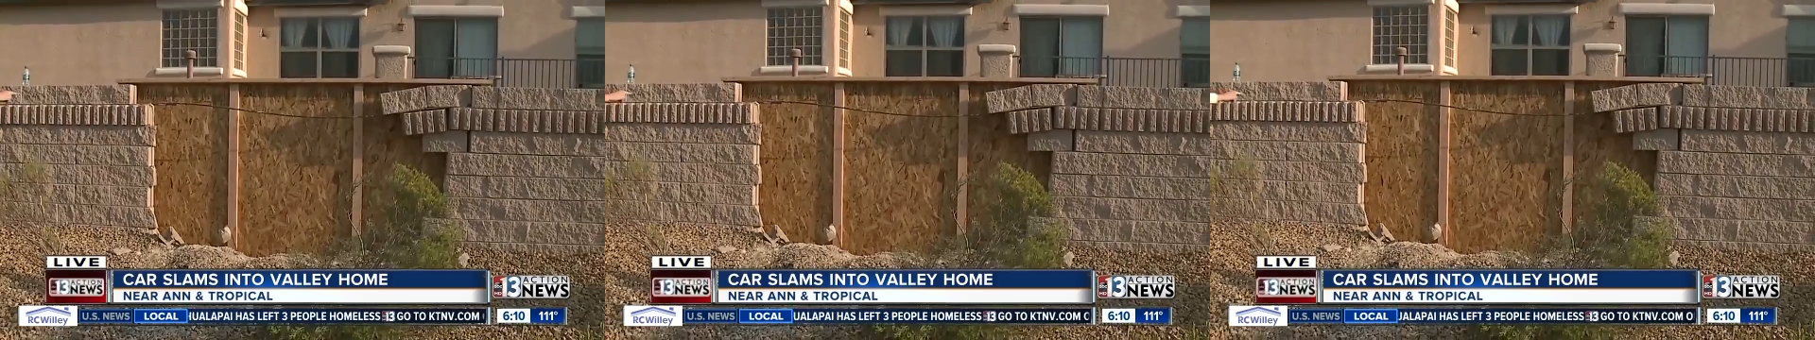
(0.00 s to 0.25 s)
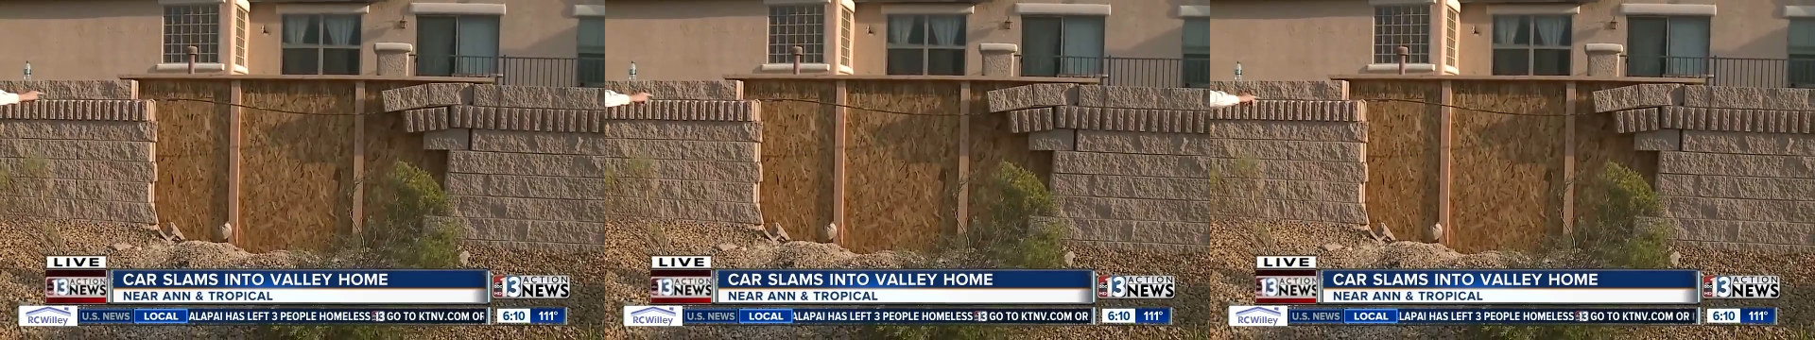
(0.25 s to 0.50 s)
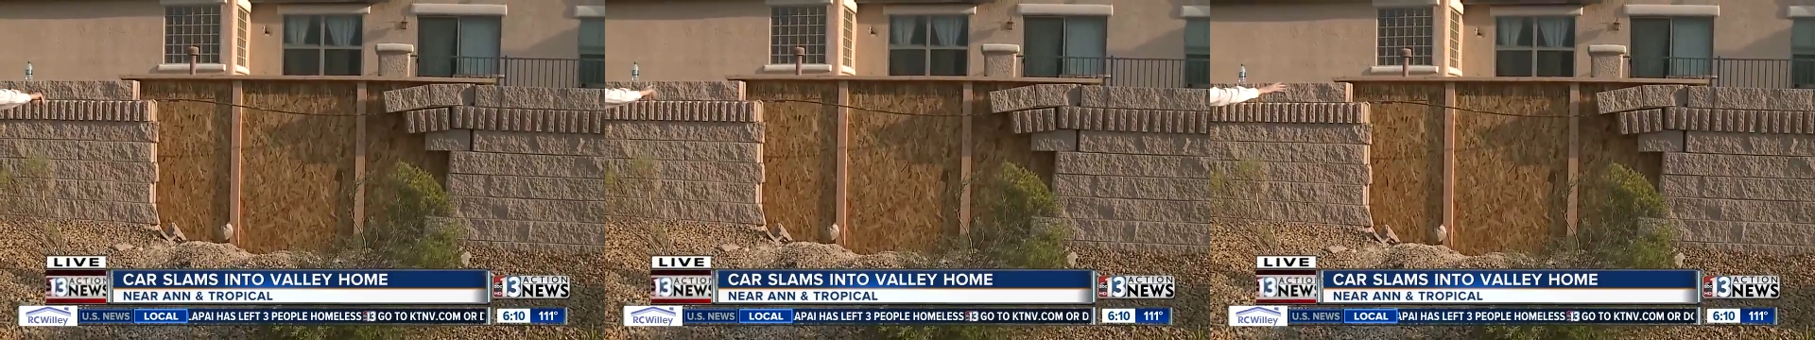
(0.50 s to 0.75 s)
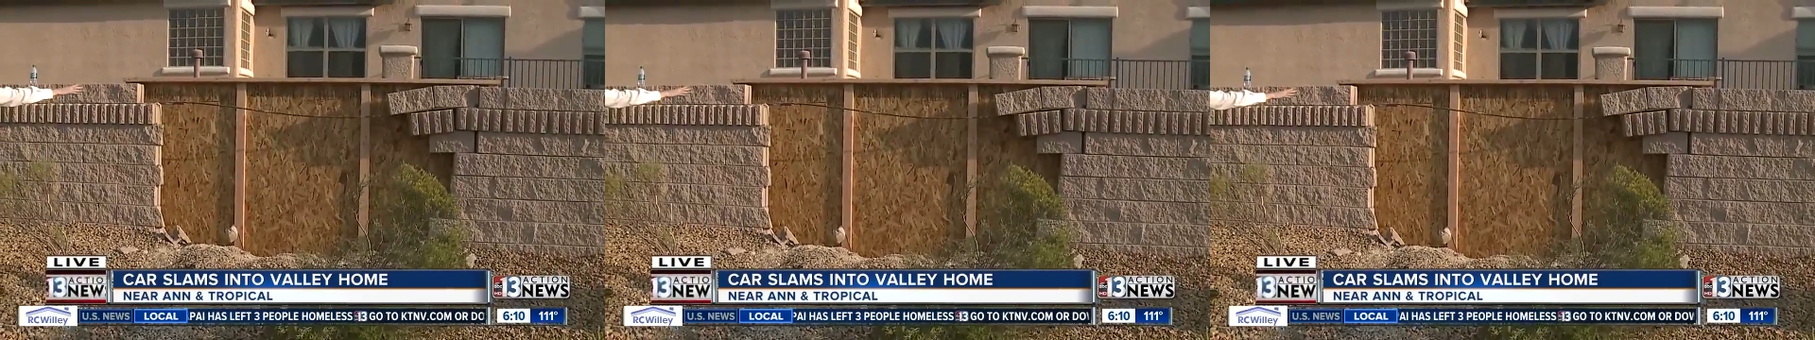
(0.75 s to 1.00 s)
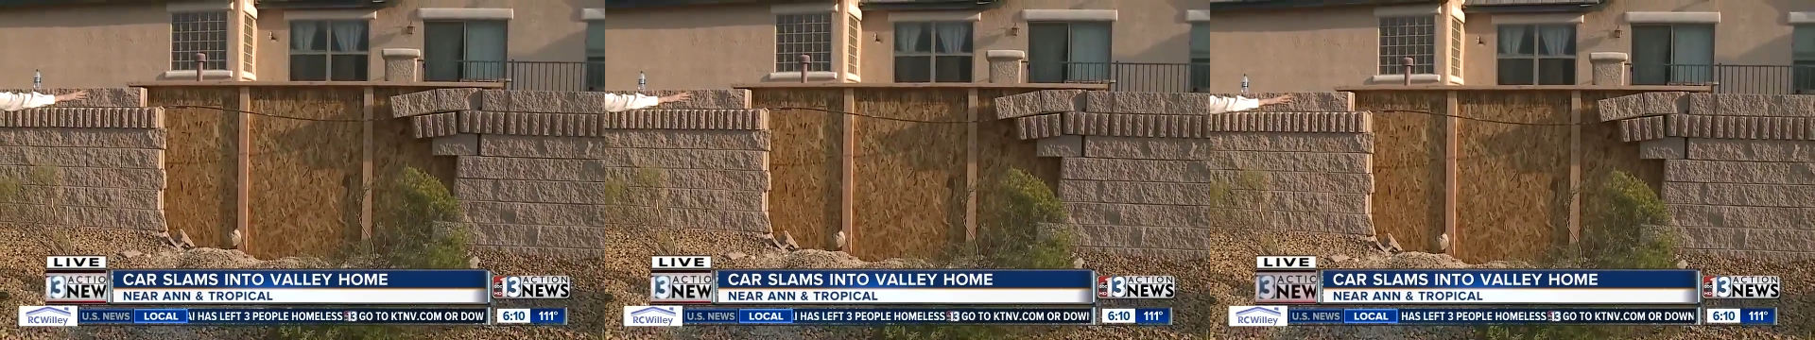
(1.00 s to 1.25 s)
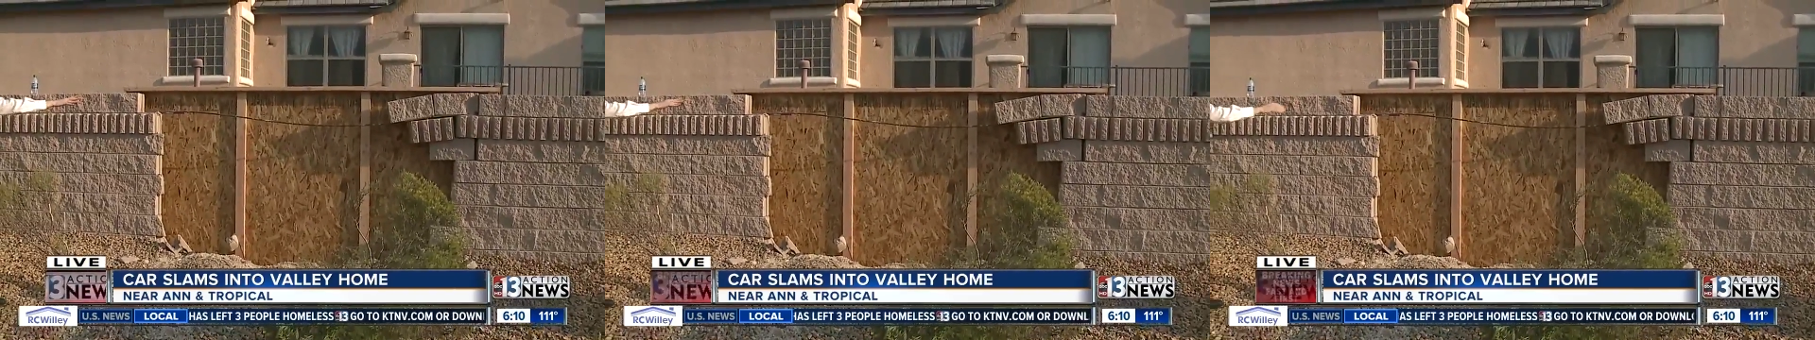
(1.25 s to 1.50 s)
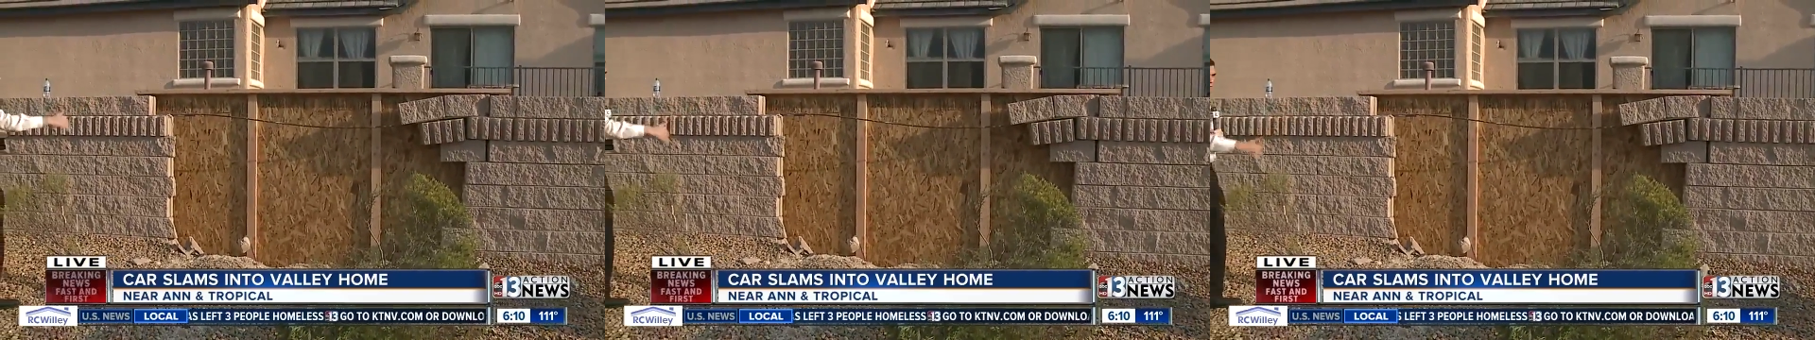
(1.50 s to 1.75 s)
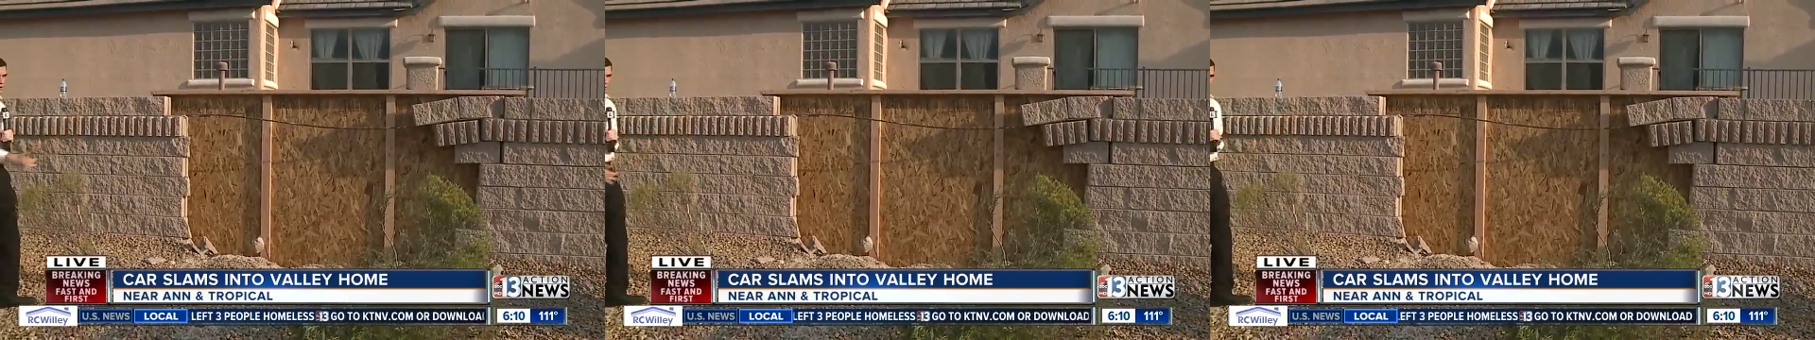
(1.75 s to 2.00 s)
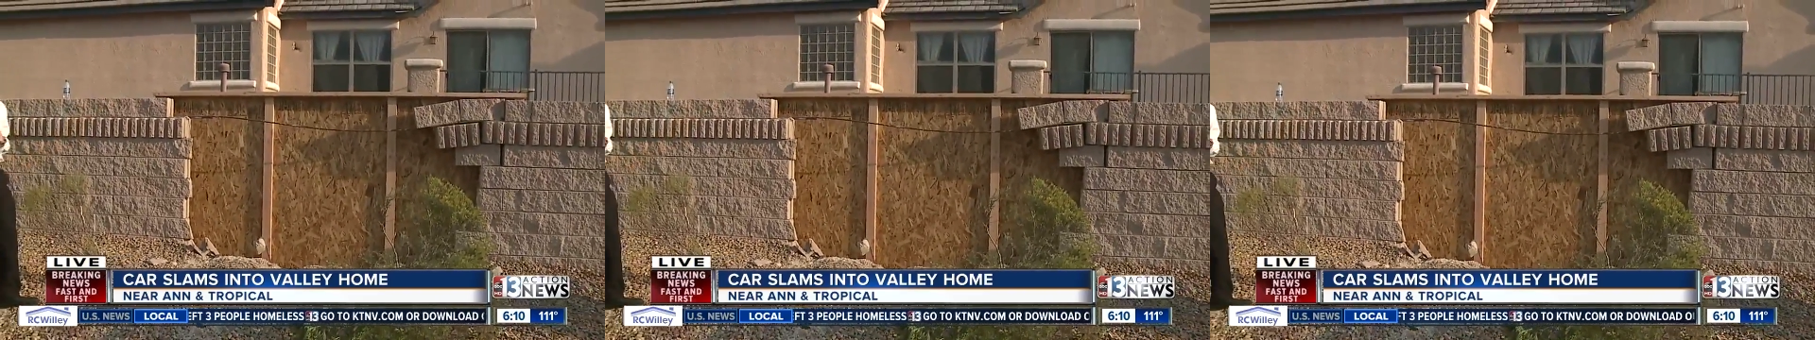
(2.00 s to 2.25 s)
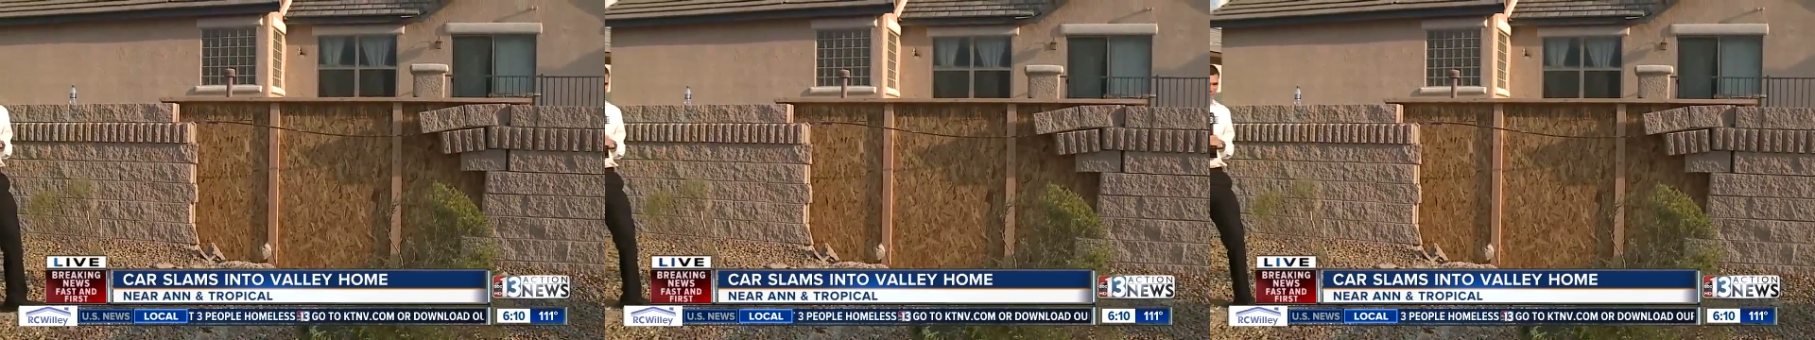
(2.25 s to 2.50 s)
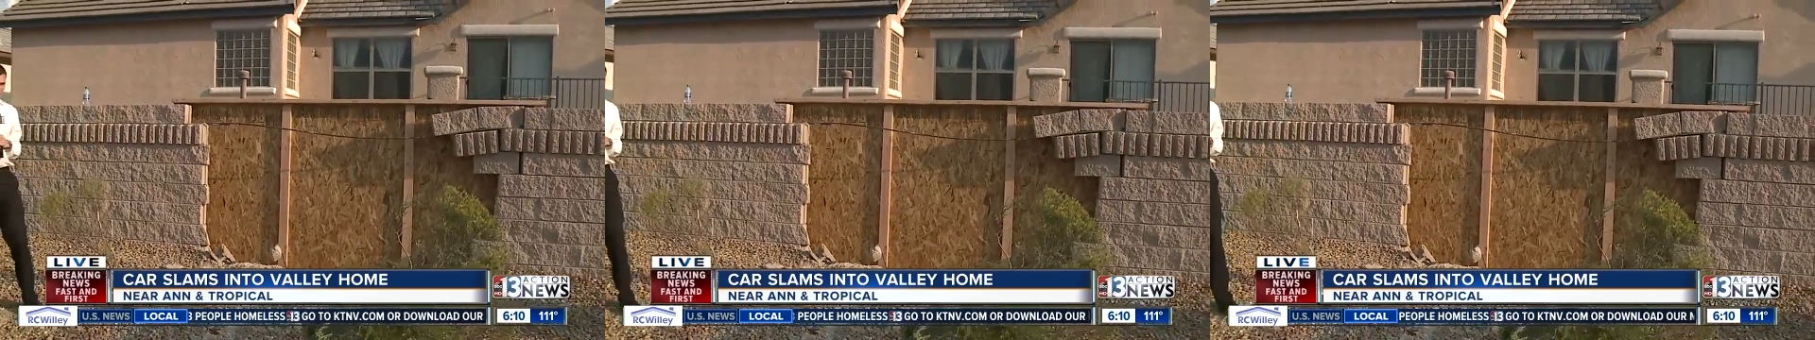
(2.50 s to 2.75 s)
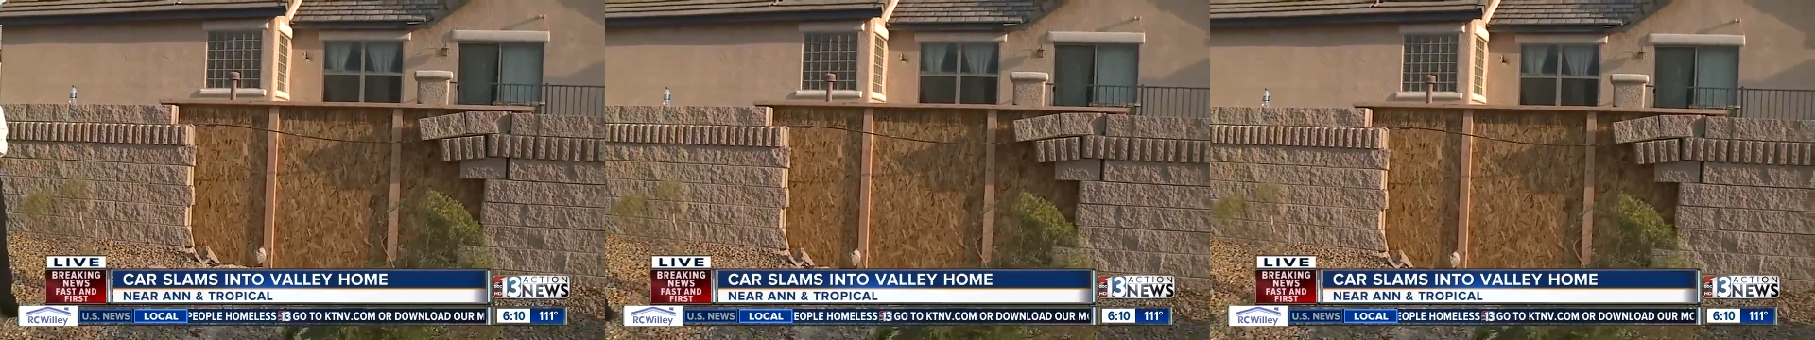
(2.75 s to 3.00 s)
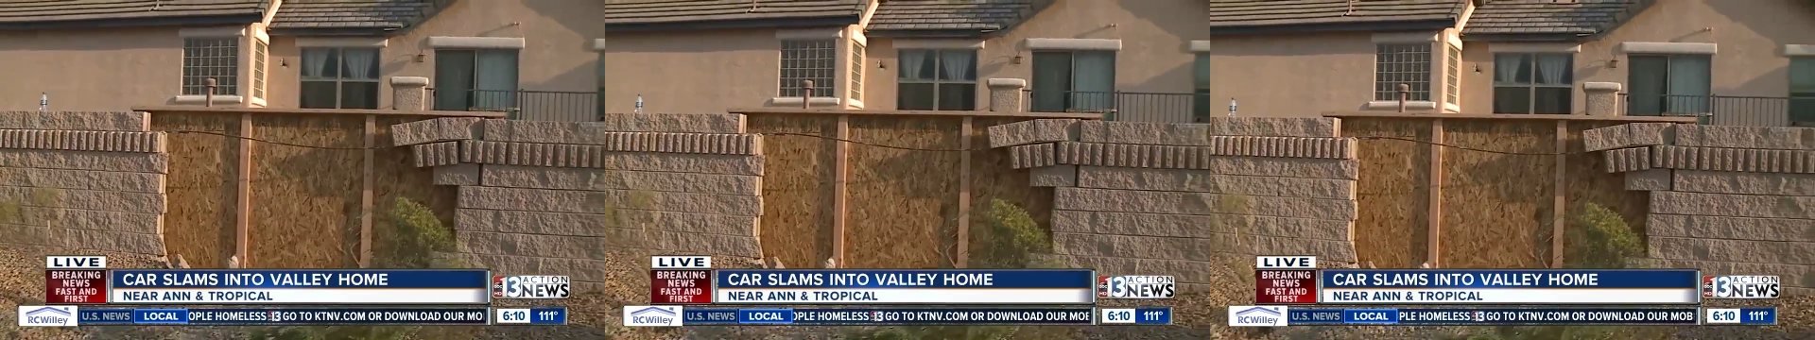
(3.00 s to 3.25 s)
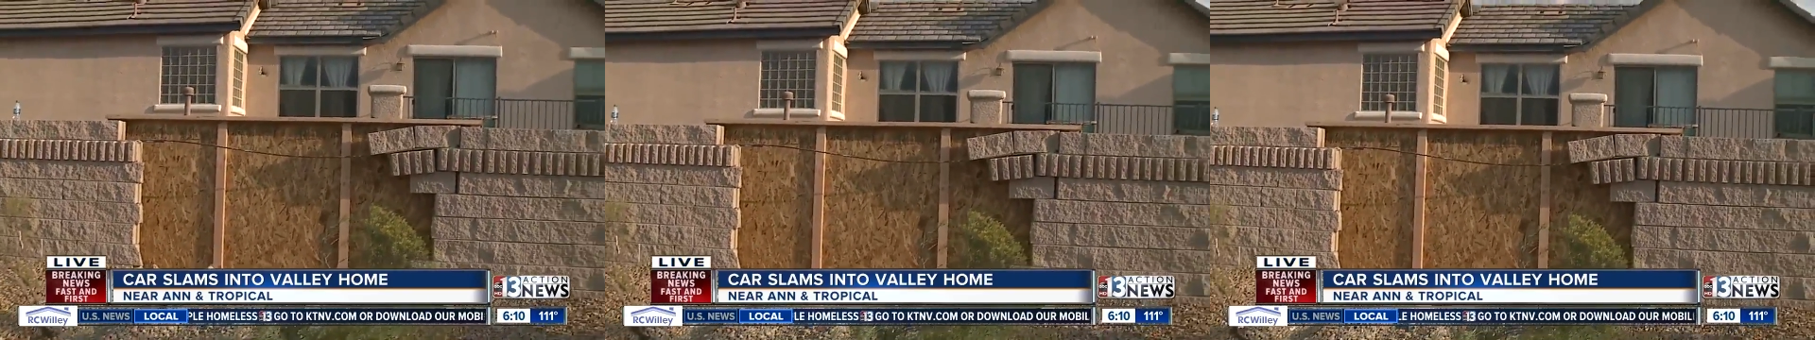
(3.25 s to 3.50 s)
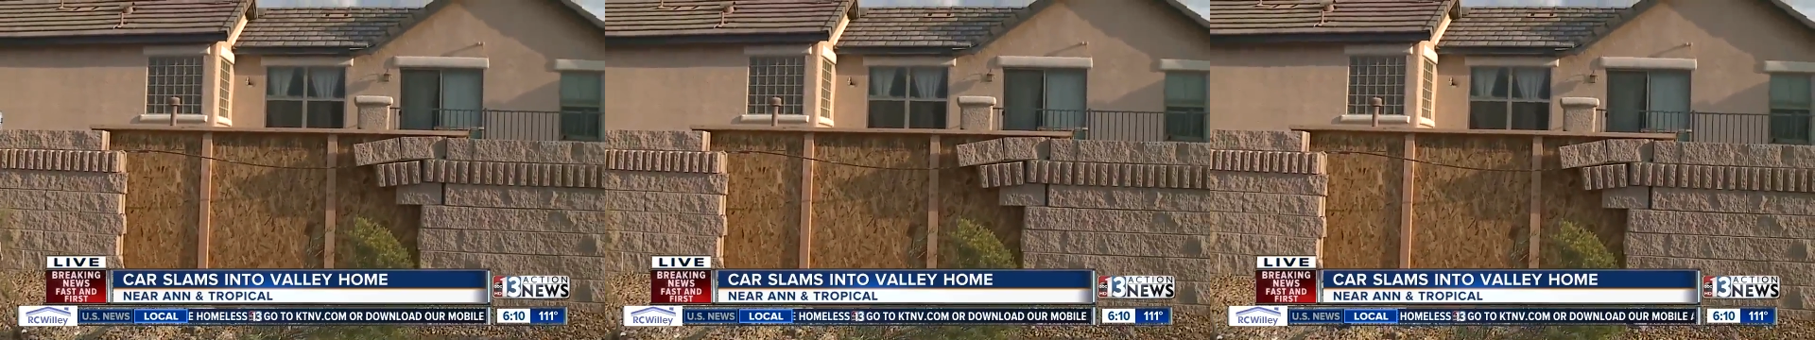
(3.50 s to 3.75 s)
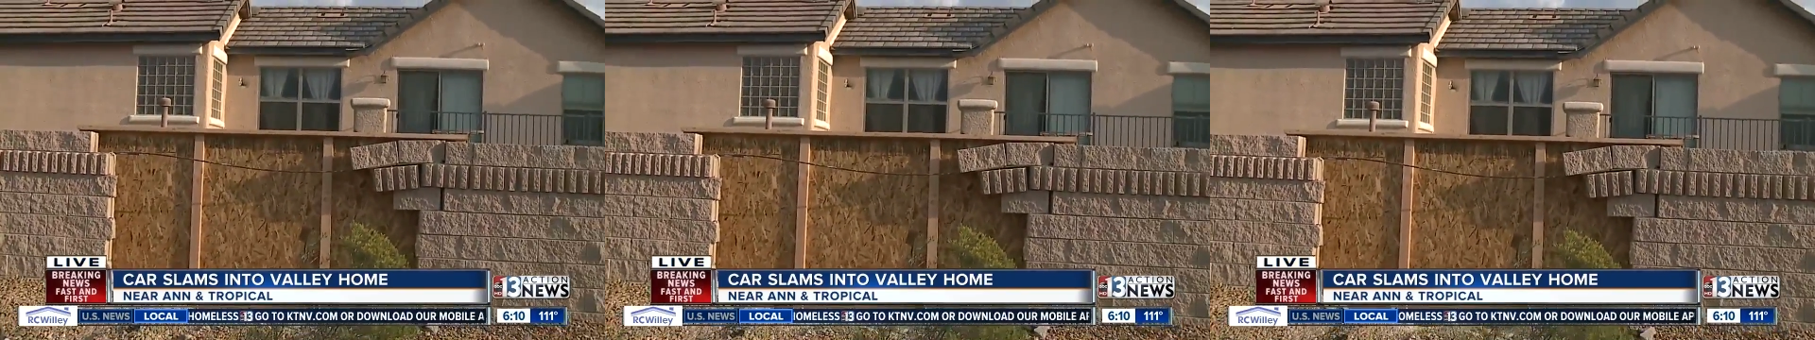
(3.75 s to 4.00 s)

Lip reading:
(no speaker visible)